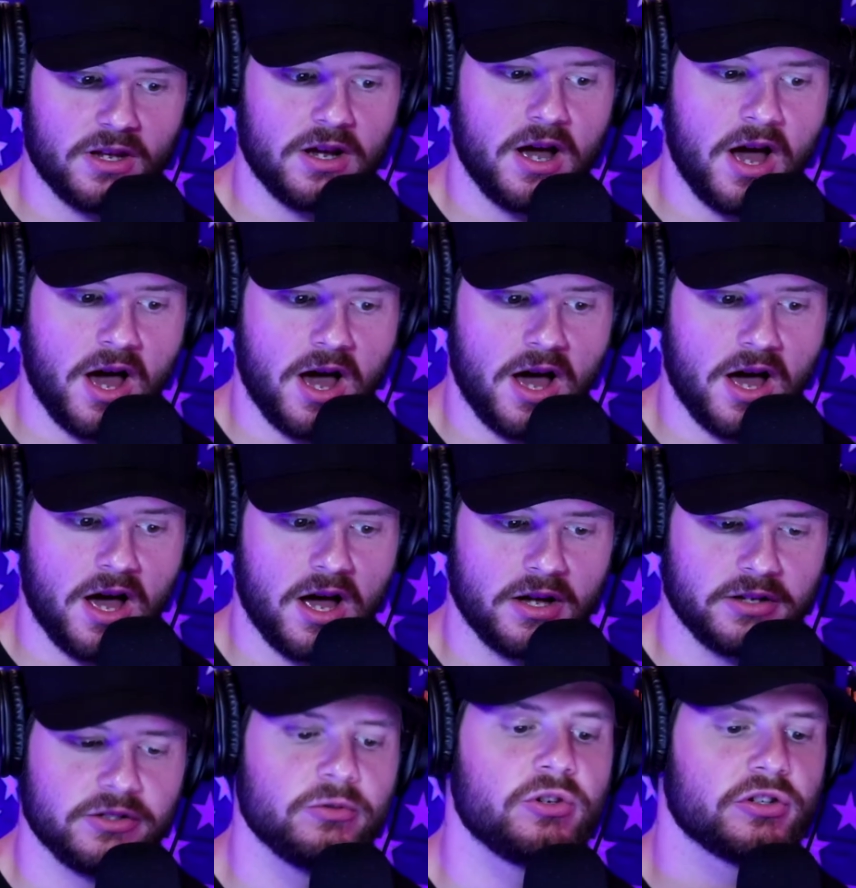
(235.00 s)
Uh,
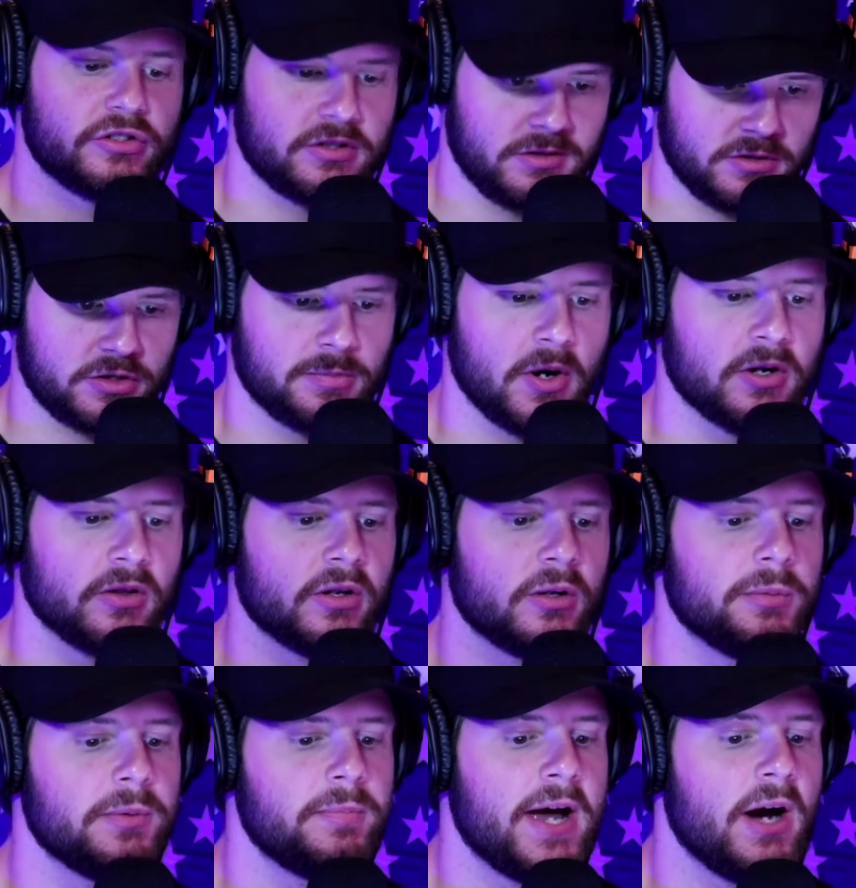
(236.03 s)
you just spoke a little
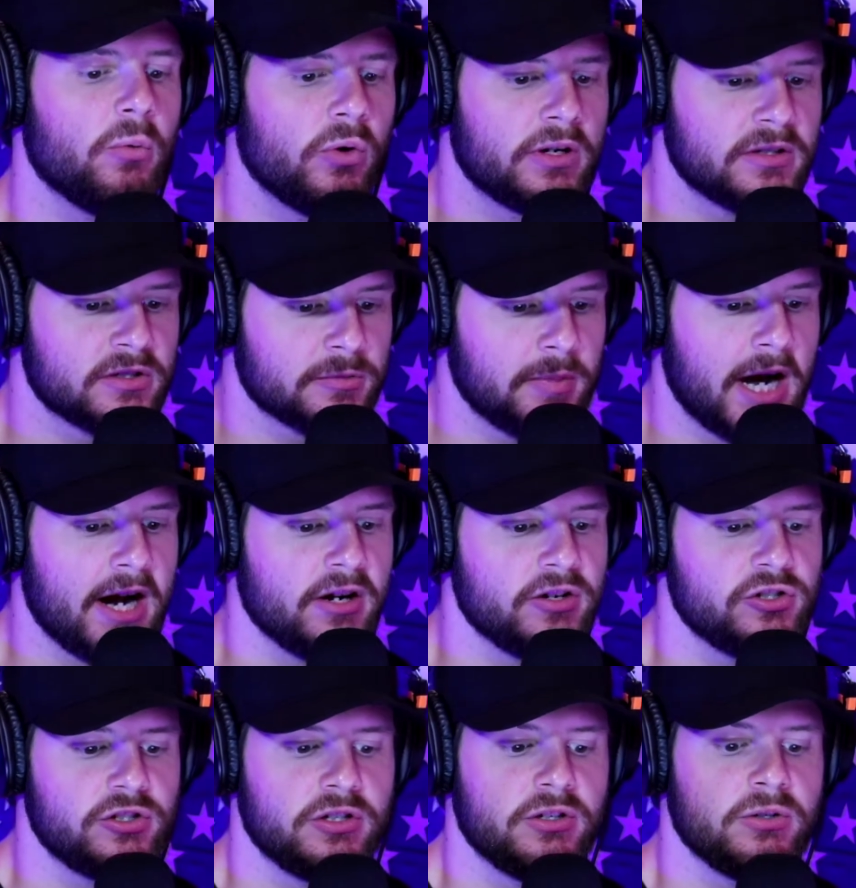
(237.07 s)
bit about what
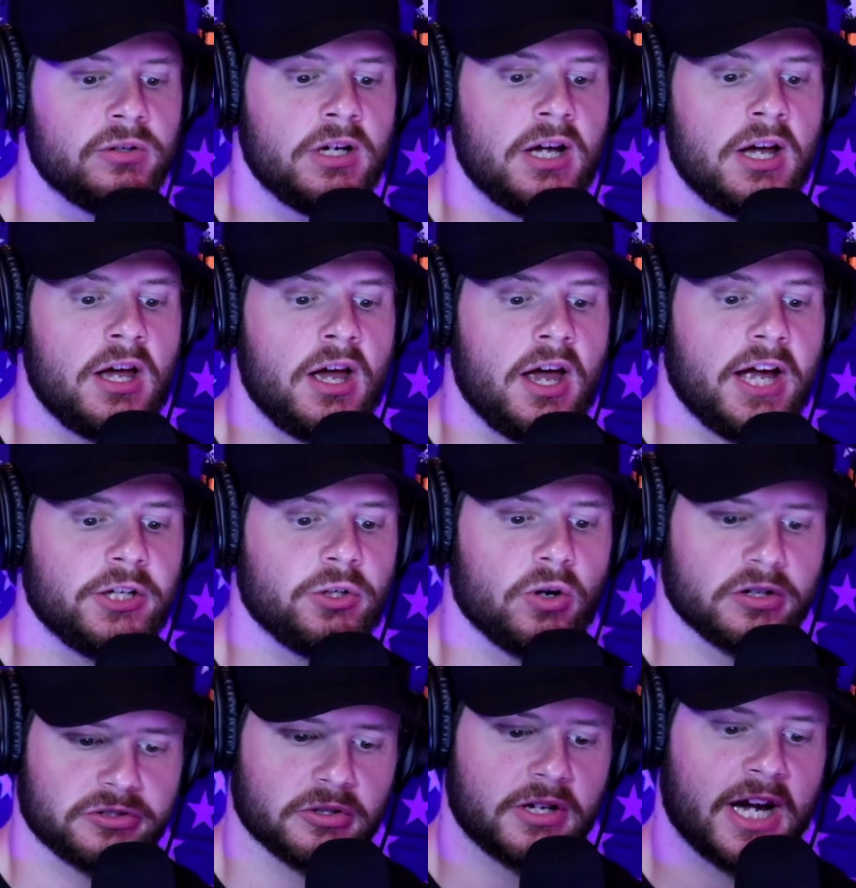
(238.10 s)
inspires you, and you
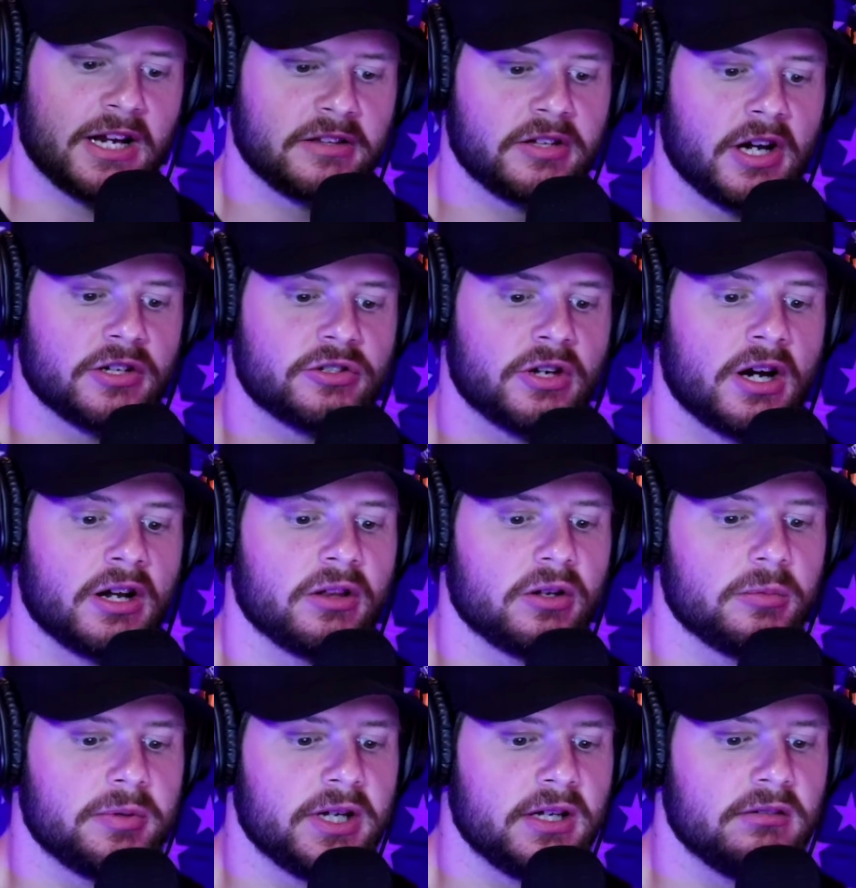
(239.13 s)
also kind of touched on a
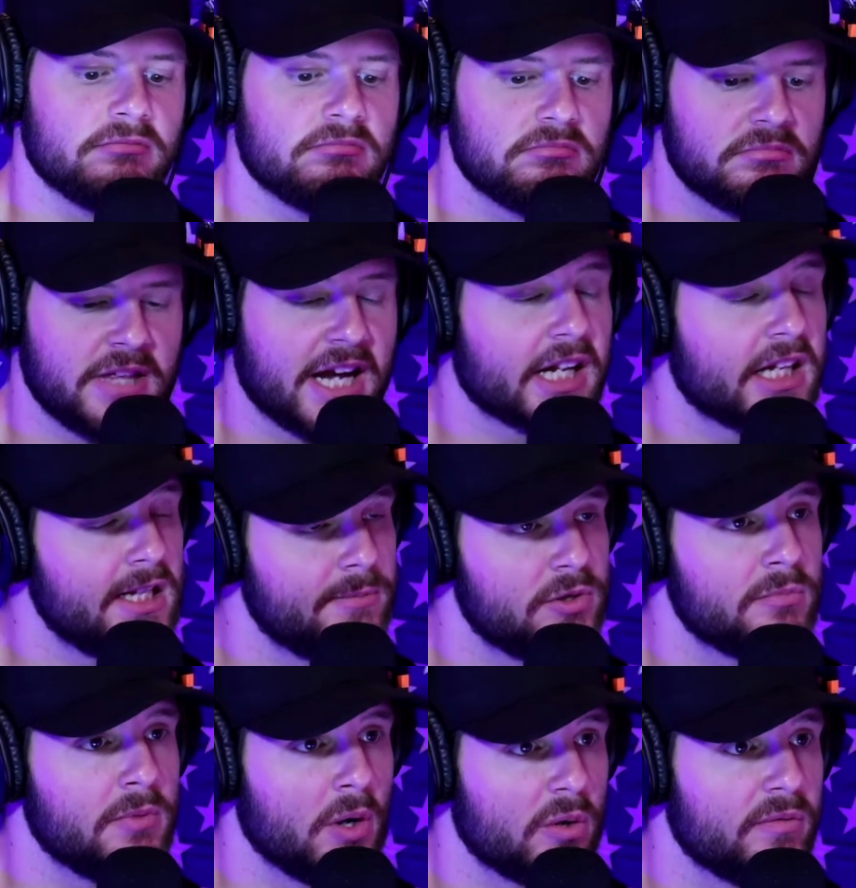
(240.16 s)
little bit that it keeps
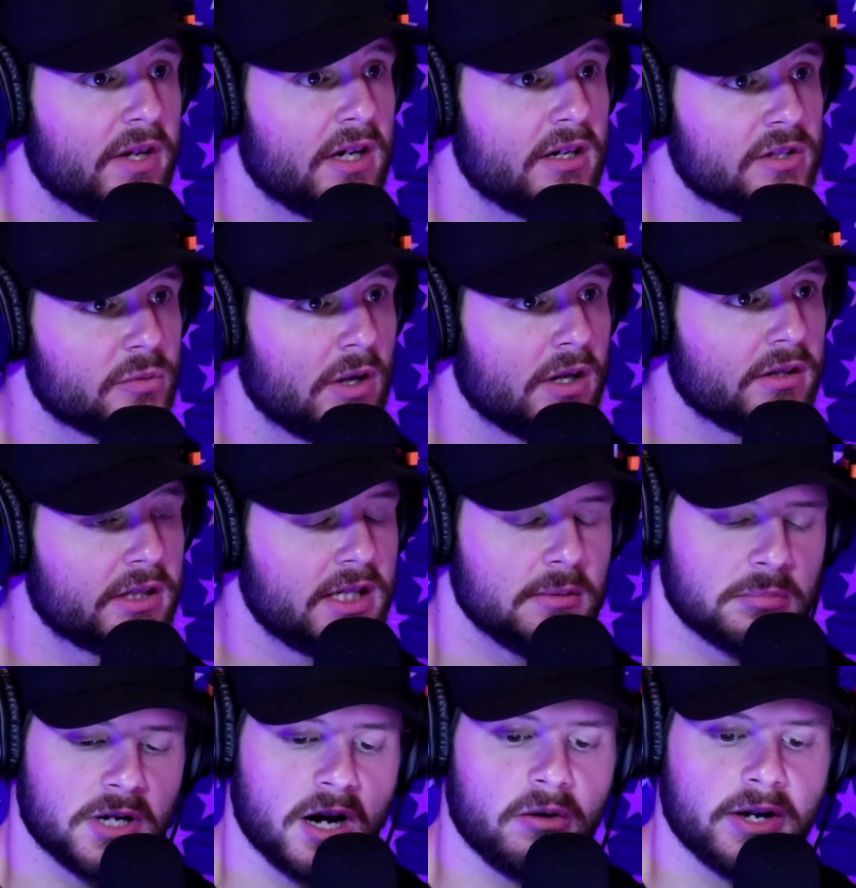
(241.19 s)
you motivated as well to
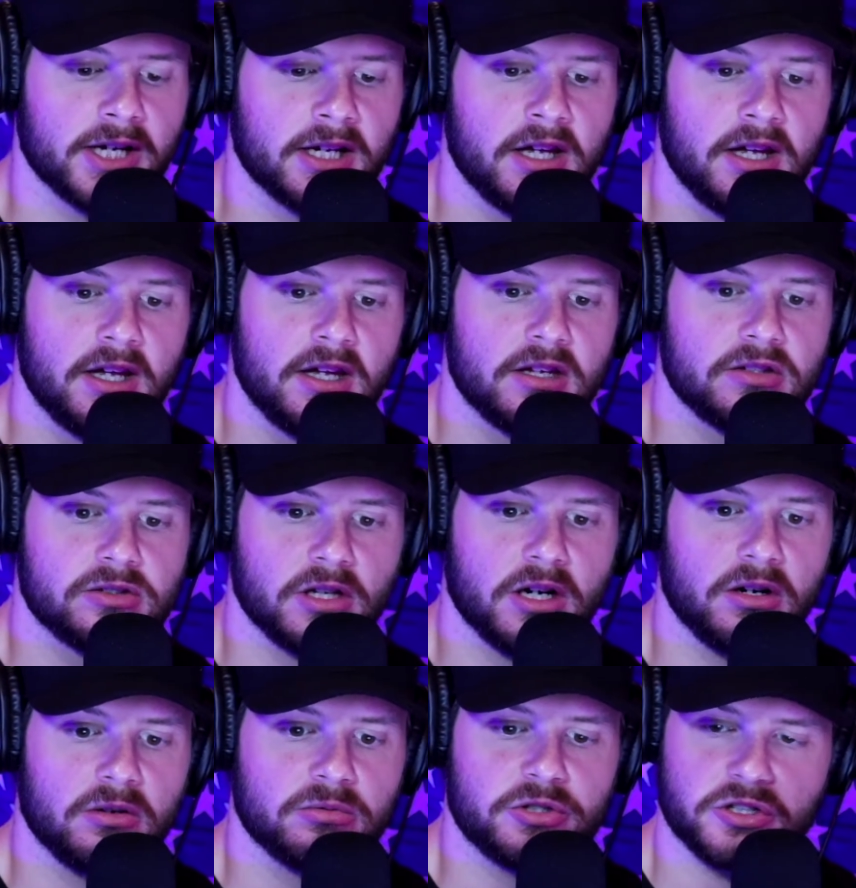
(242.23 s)
keep going.
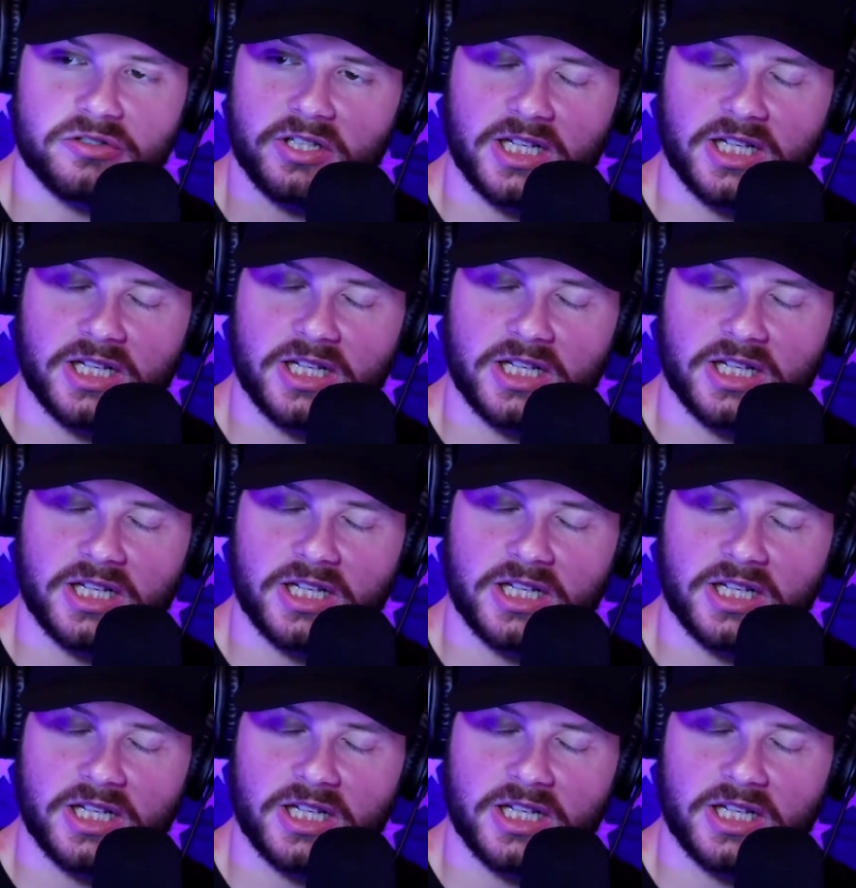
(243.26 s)
So just